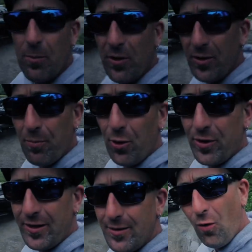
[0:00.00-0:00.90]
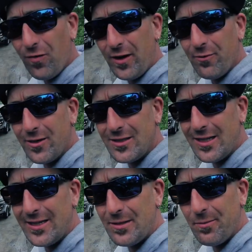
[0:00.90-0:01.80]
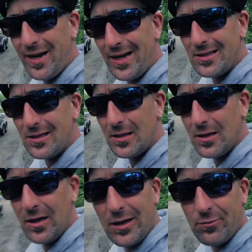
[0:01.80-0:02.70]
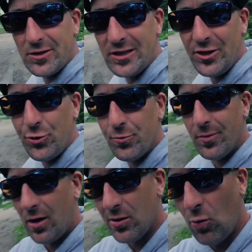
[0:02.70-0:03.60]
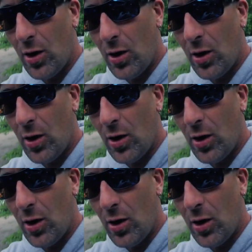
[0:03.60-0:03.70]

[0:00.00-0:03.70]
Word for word: gonna put the boat in. Hopefully we're gonna slay some bass. I will see you on the